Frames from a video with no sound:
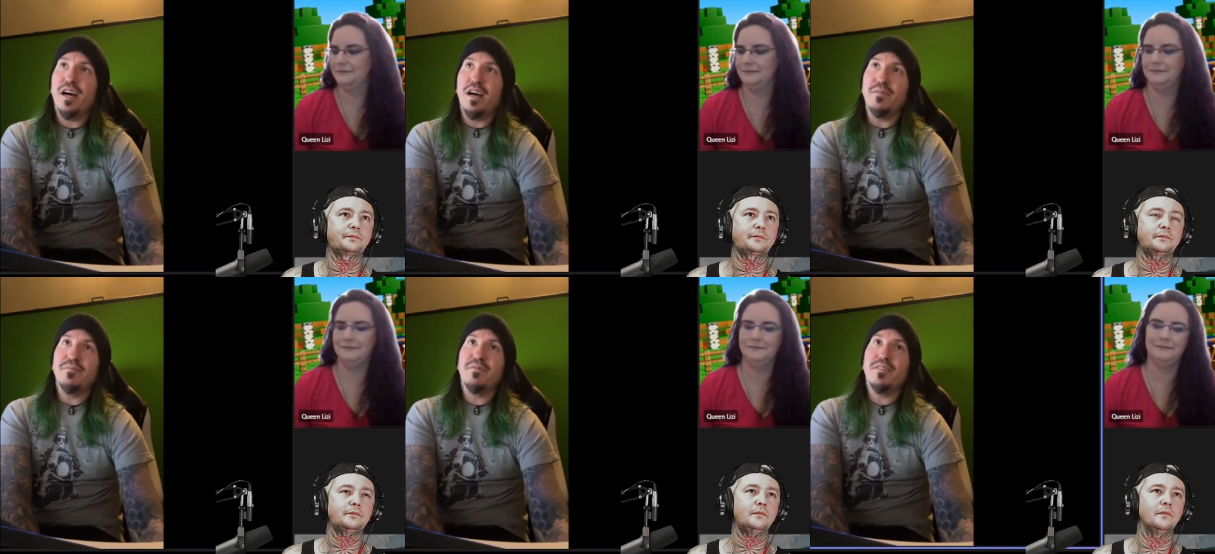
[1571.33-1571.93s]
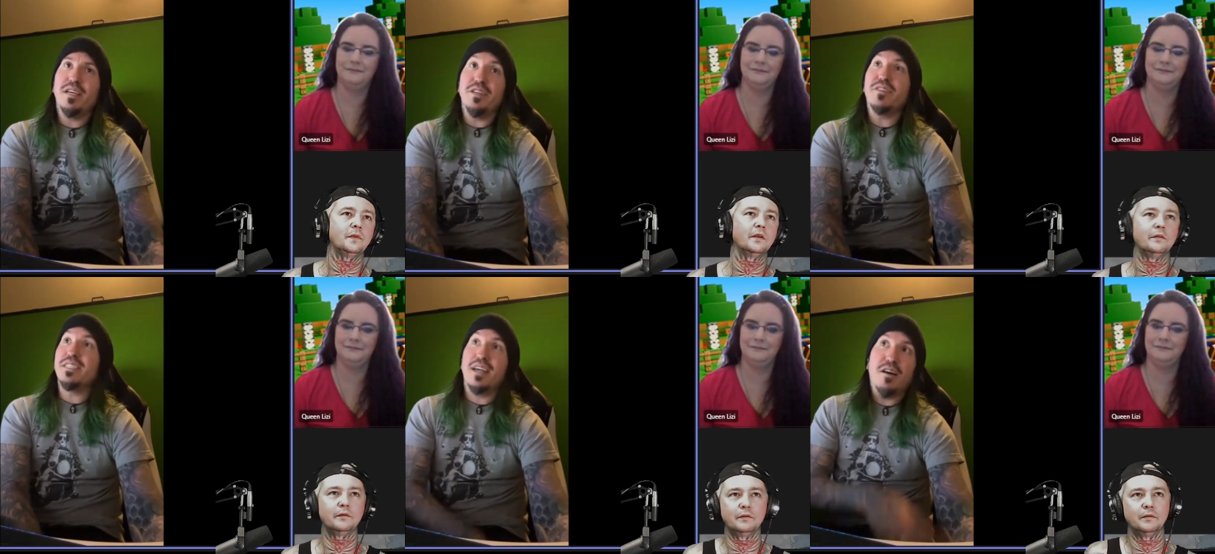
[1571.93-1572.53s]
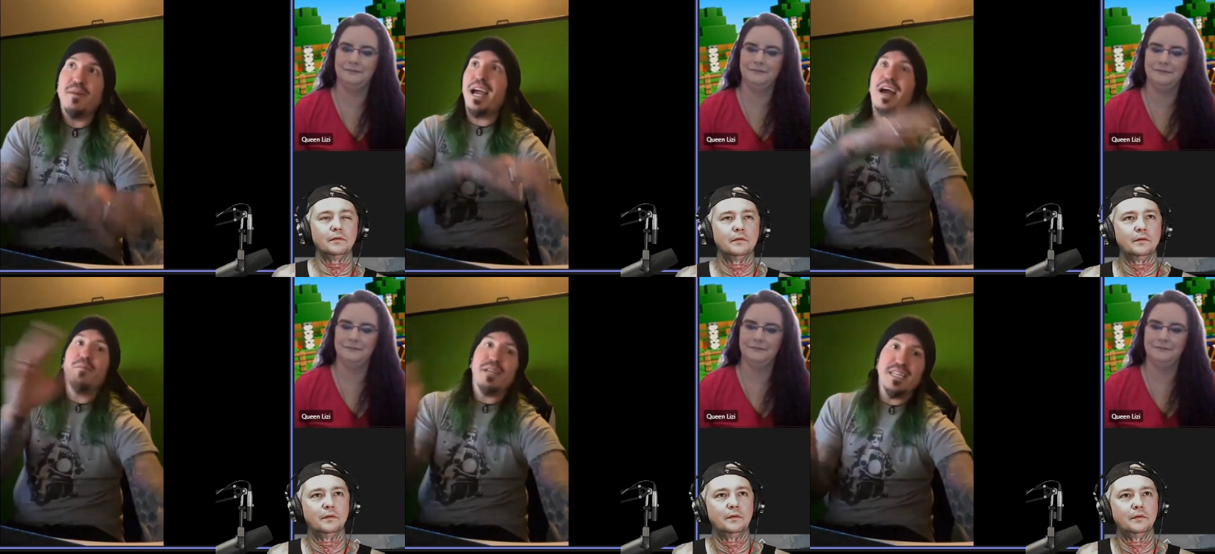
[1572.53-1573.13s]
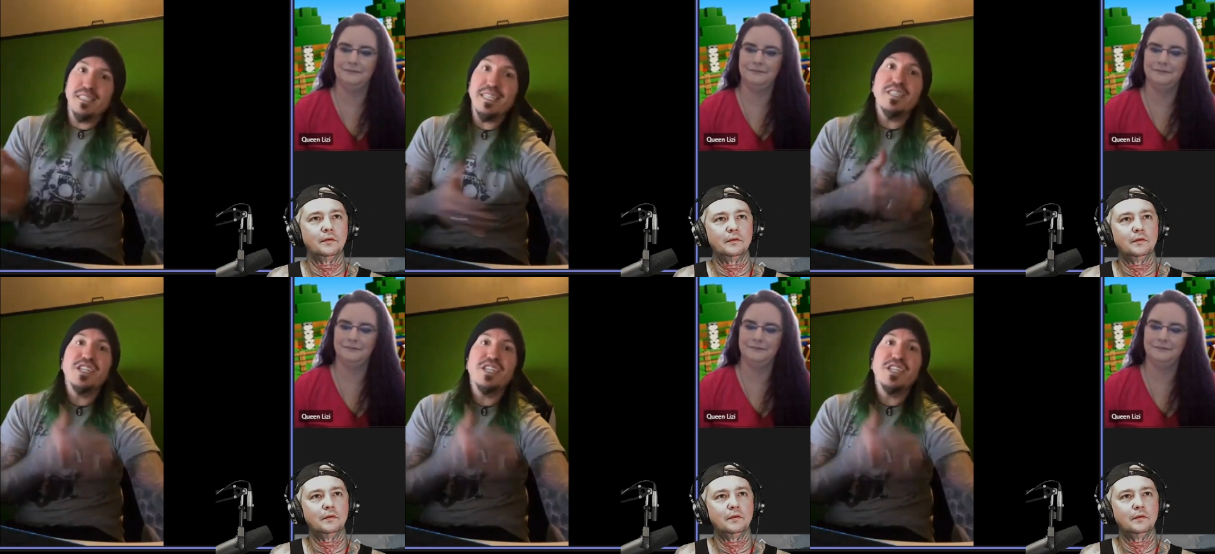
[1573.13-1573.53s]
Speaker 1: Um, and you can tell by how many